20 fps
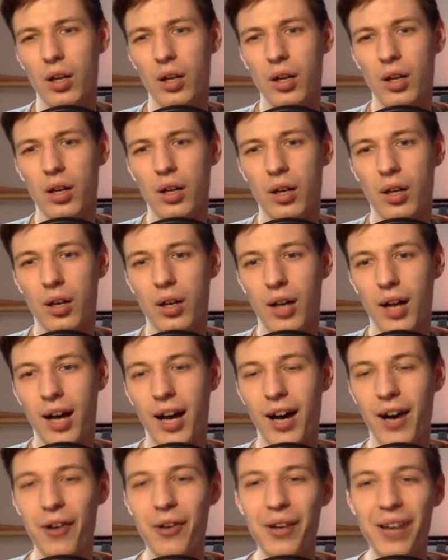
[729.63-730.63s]

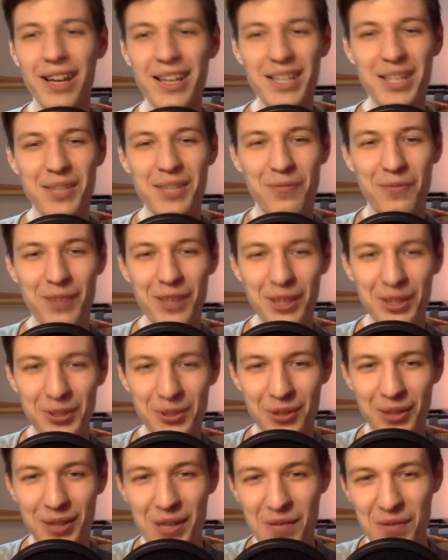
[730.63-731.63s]
How does it feel
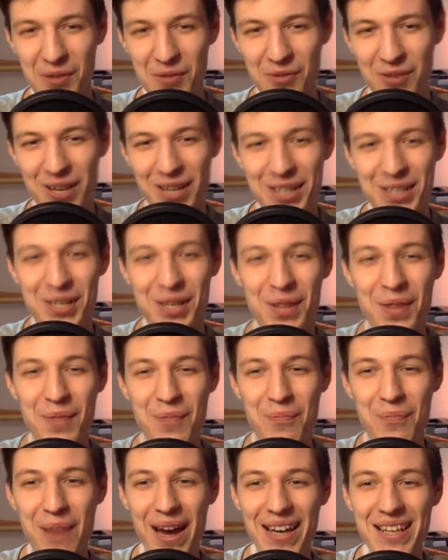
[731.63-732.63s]
to live in Russia? The
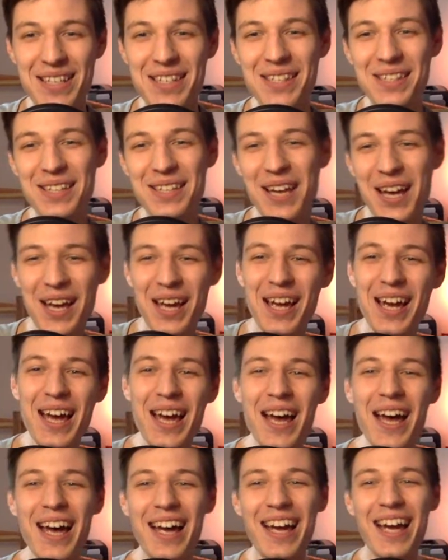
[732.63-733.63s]
best,
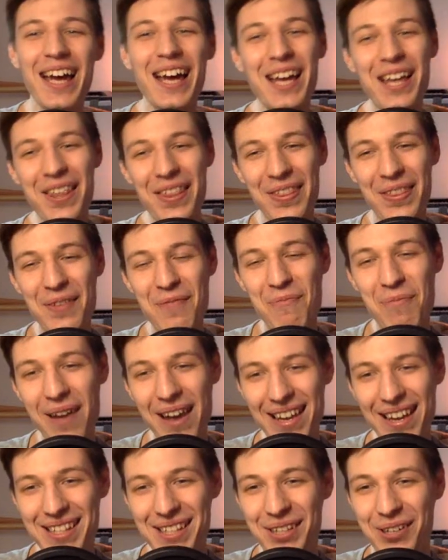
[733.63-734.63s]
the
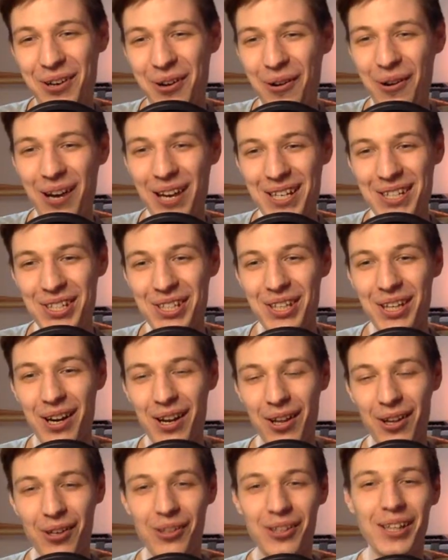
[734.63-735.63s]
best question at
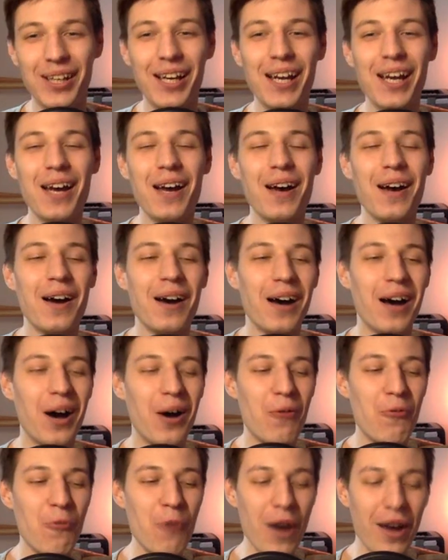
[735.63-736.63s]
all.
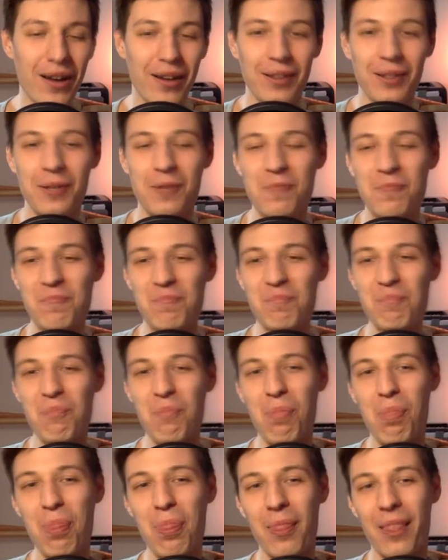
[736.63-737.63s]
Well,
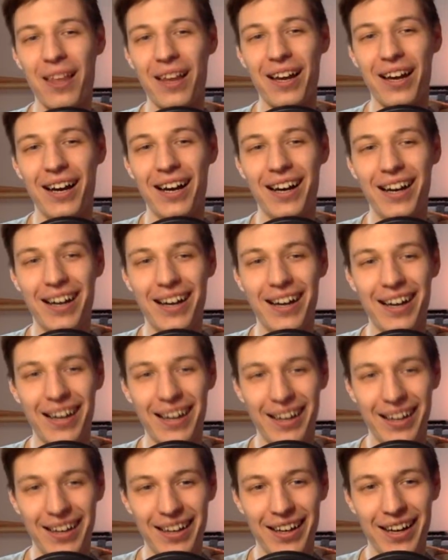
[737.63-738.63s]

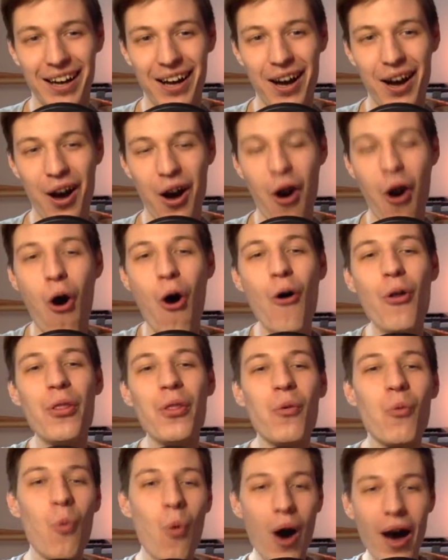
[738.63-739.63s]
on
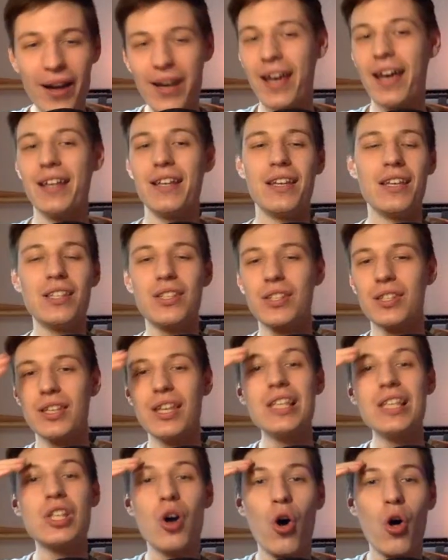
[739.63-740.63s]
the one hand,
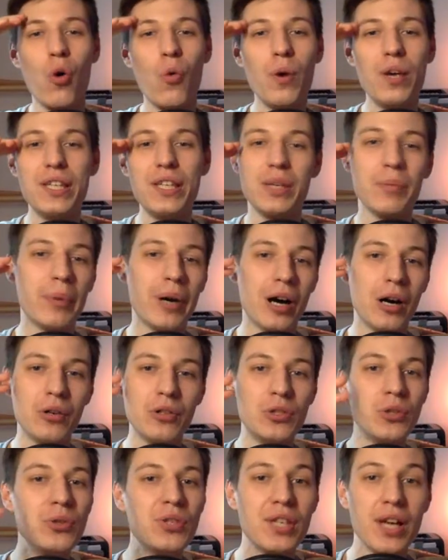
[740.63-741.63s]
it's always
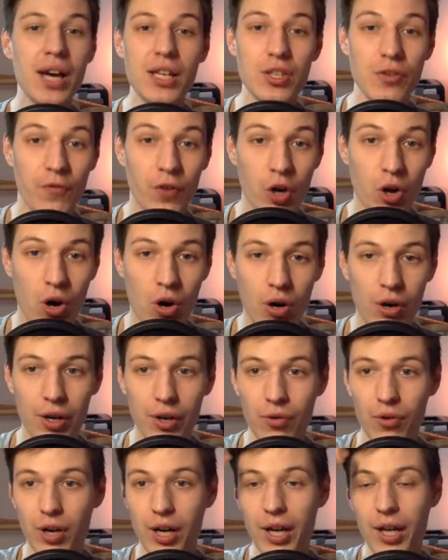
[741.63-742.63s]
about two sides of a
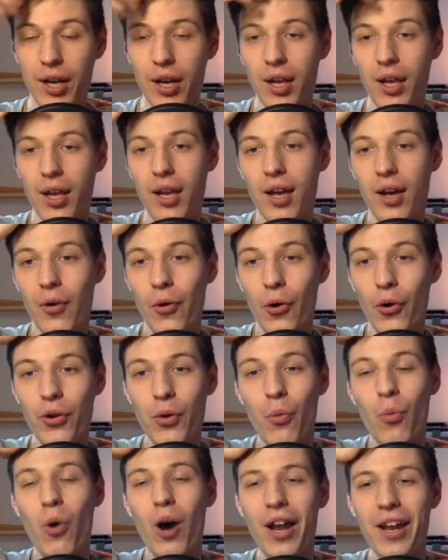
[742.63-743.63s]
coin, right? On
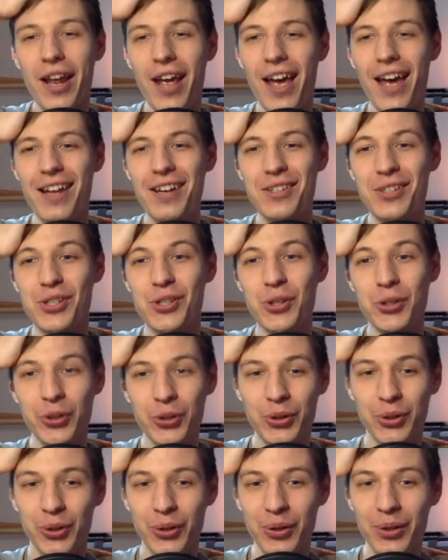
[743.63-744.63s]
the one hand, it's
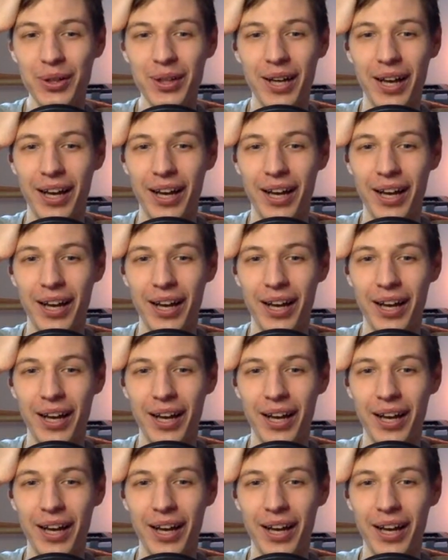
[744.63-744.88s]
cool